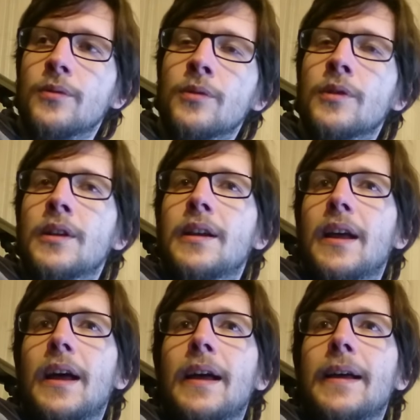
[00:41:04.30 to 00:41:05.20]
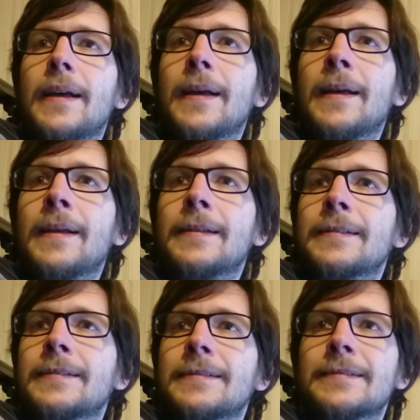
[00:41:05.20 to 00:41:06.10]
as we do
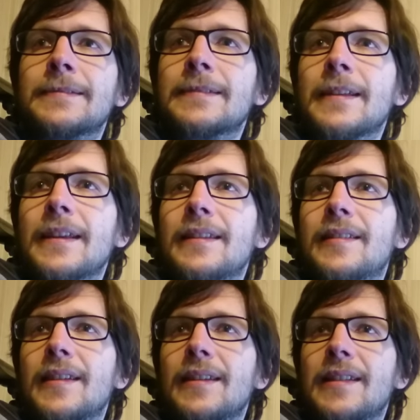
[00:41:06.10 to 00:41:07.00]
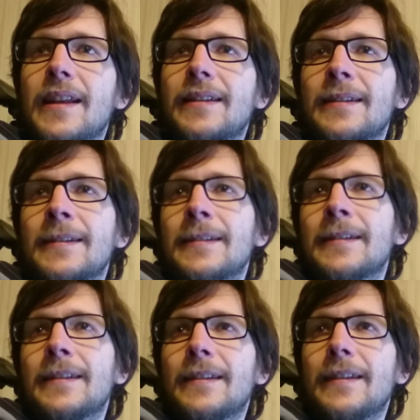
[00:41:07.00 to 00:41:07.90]
and it's it's
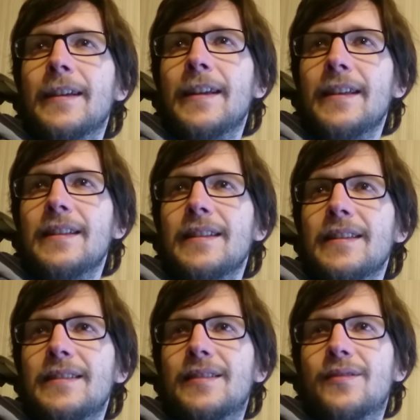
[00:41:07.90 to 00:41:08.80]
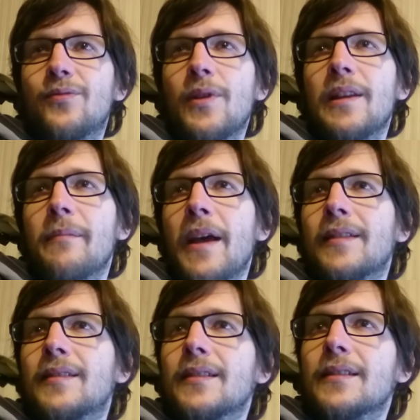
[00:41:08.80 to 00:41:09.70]
like it's
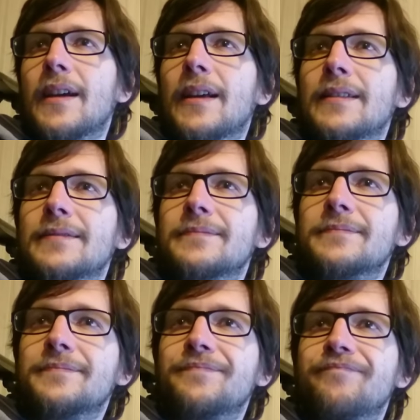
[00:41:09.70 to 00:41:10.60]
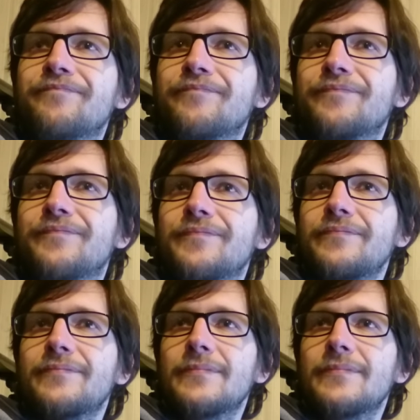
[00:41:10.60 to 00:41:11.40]
really messy and